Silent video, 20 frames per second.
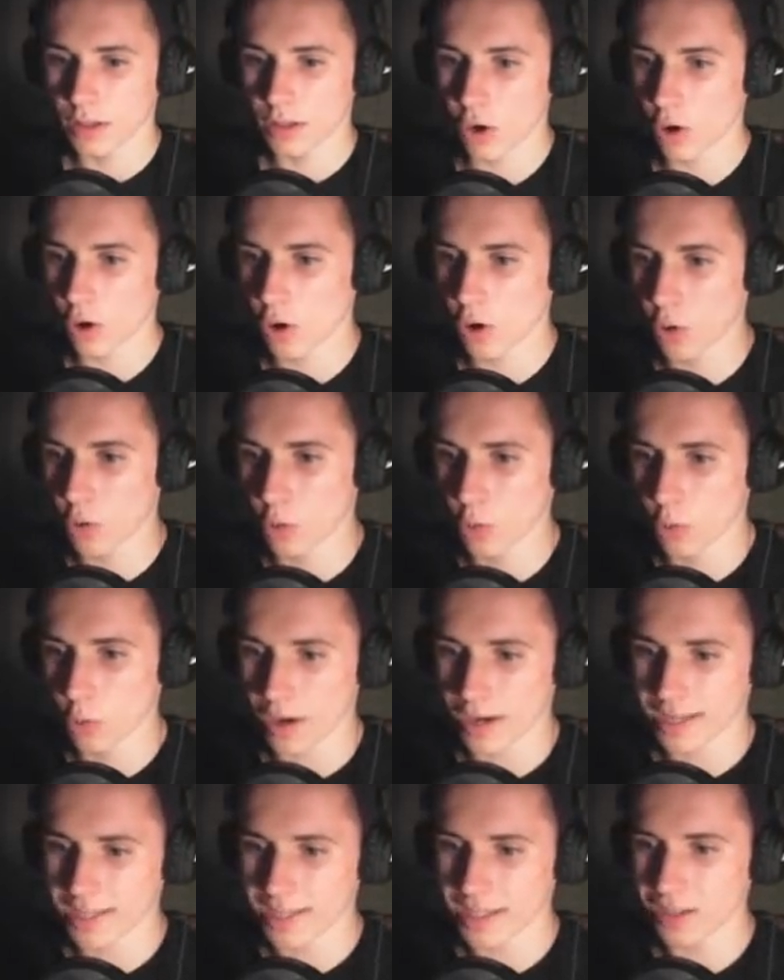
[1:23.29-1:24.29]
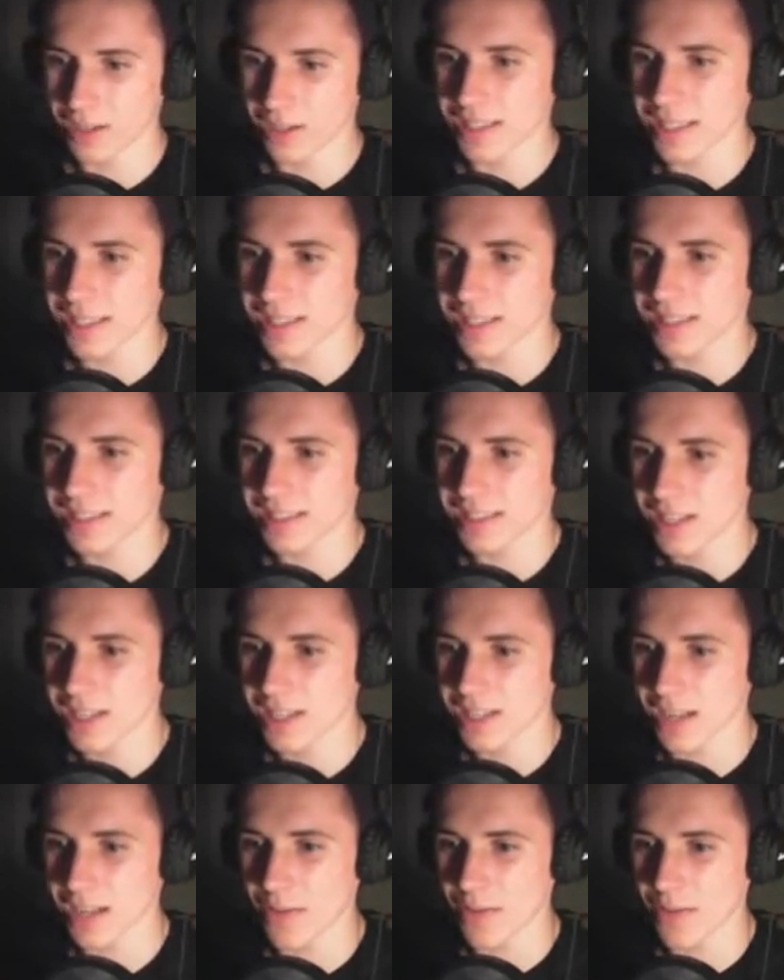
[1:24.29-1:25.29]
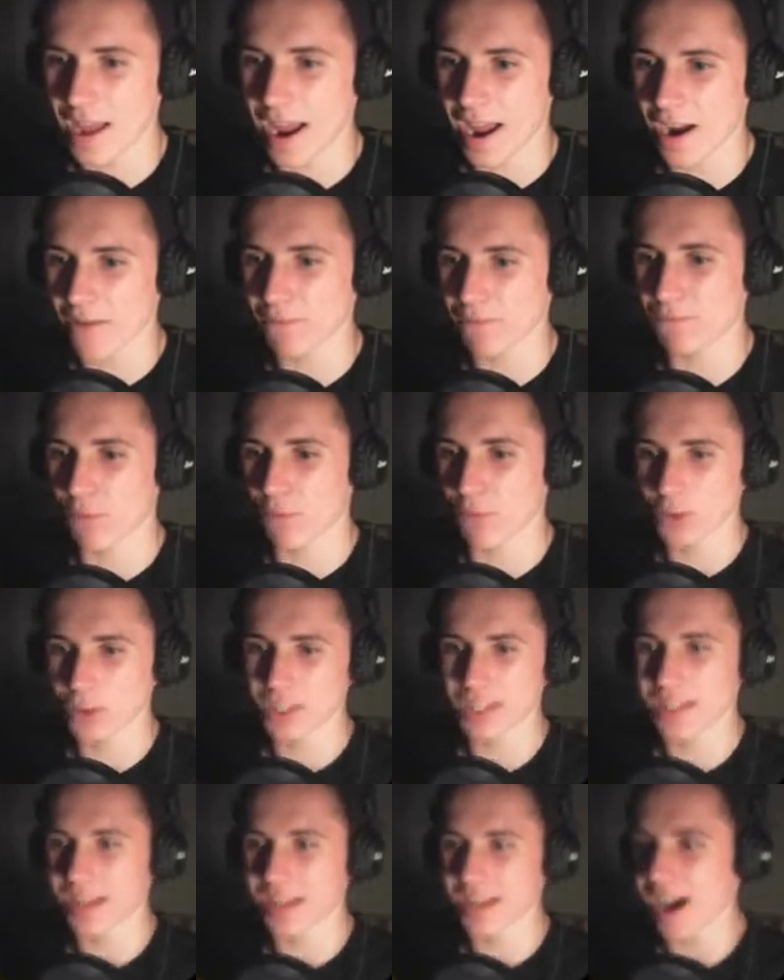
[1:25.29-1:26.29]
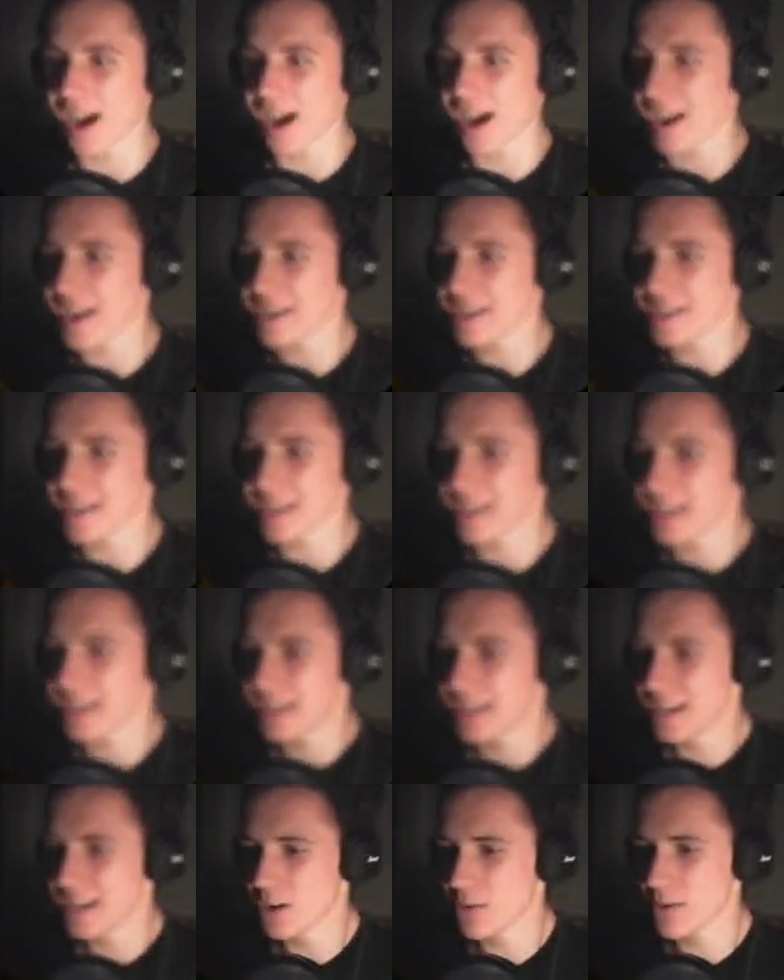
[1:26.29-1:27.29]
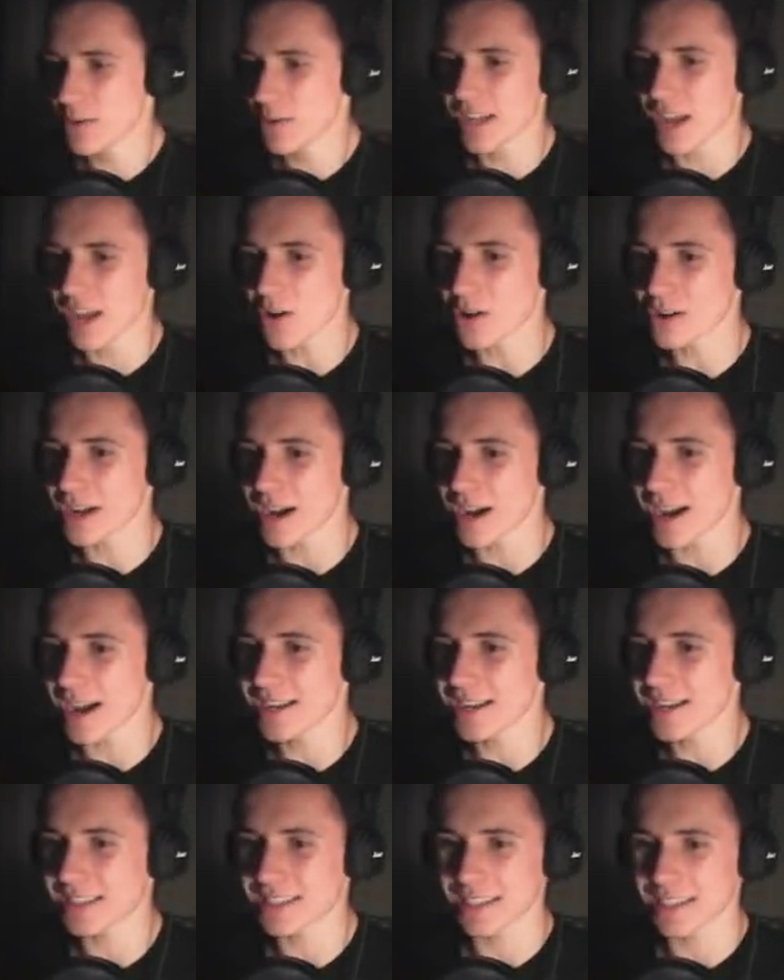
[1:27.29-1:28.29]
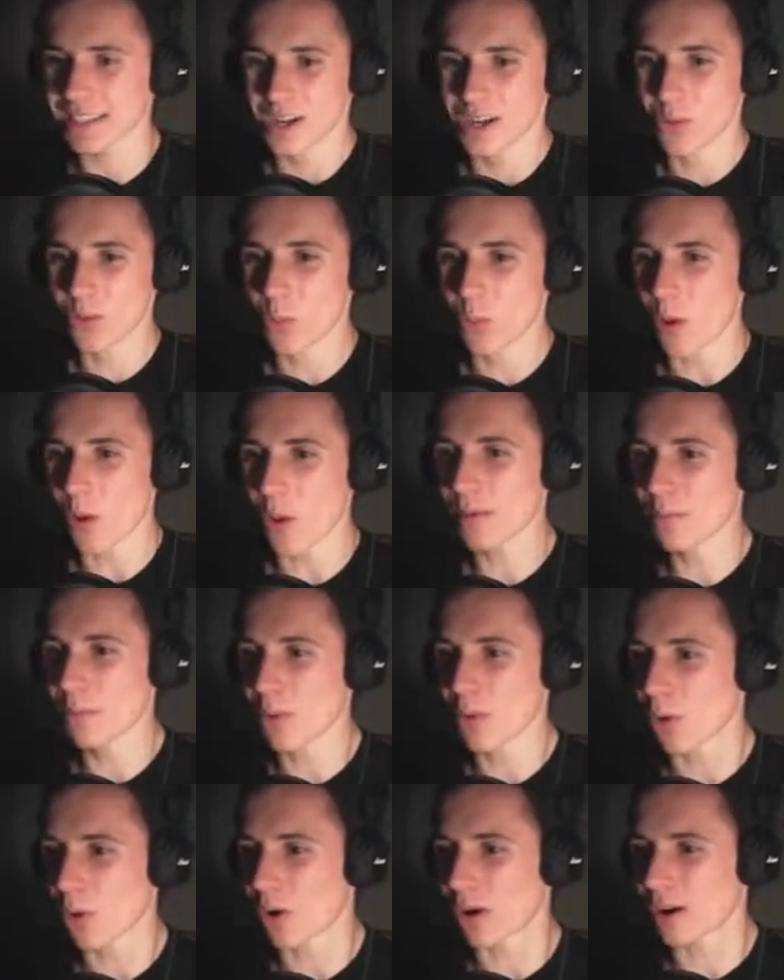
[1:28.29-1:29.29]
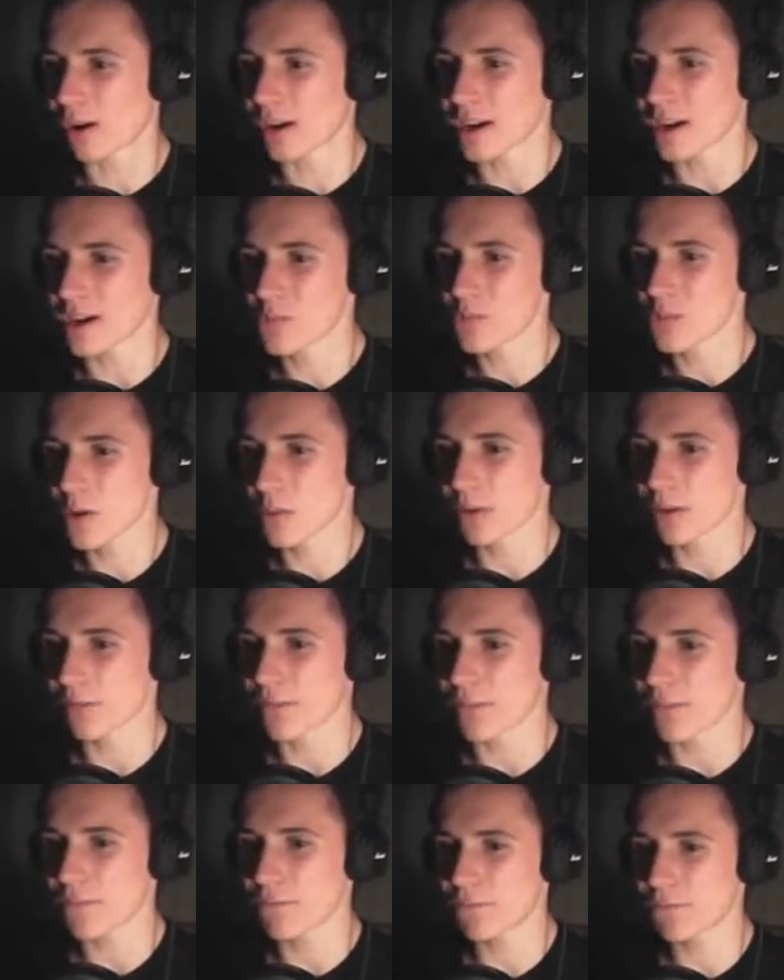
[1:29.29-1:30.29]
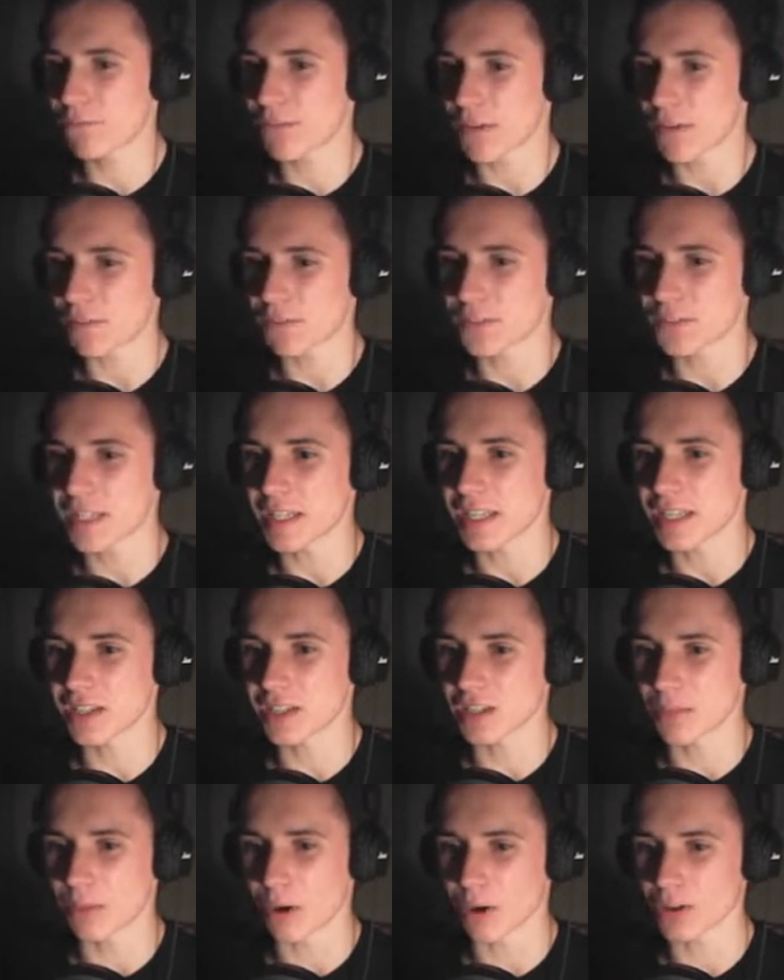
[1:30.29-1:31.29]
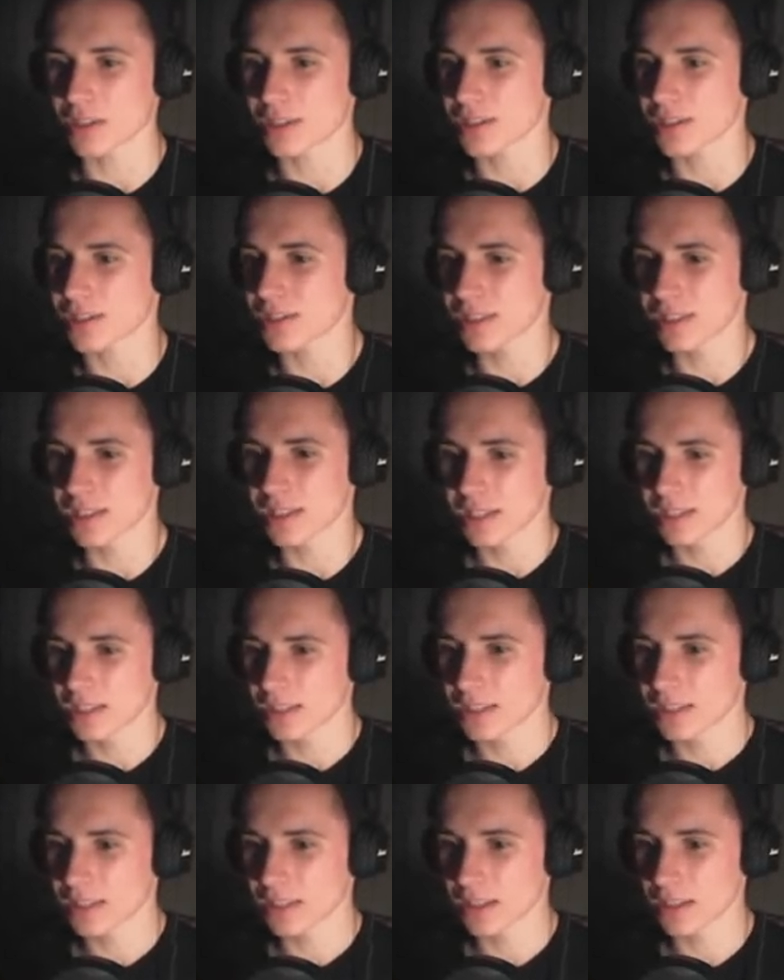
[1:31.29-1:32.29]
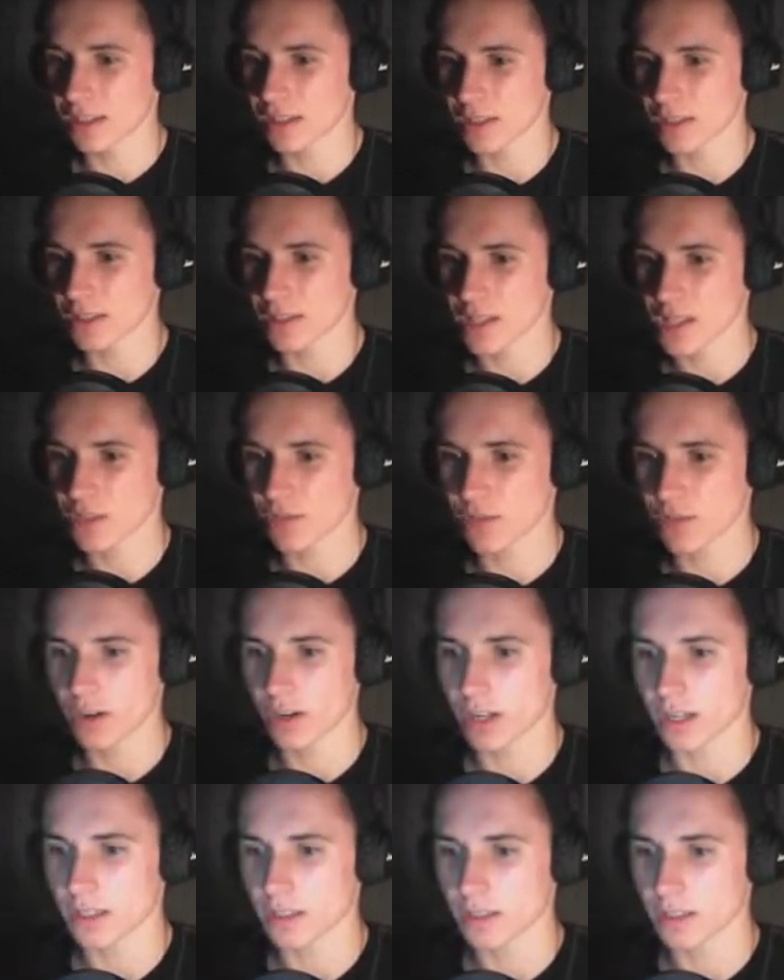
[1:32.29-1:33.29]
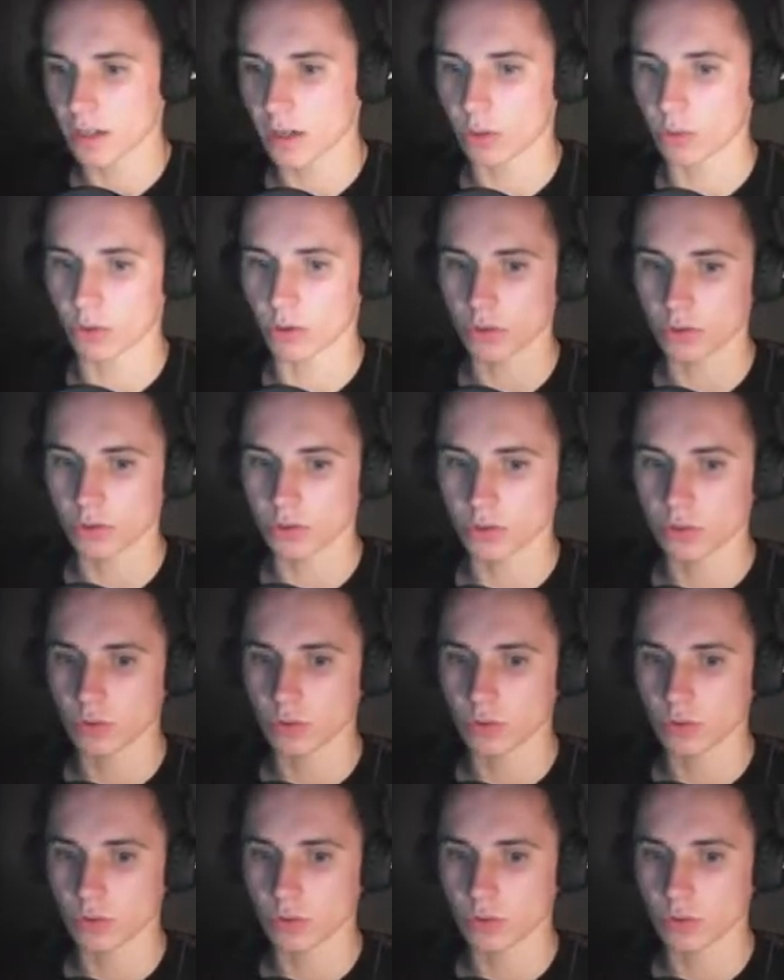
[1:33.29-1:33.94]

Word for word: Oh, I nearly didn't see you down there 49. Here we go, guys. One more, and we will have hit 50 tinder boxes. Oh, that's very nice. Oh, God.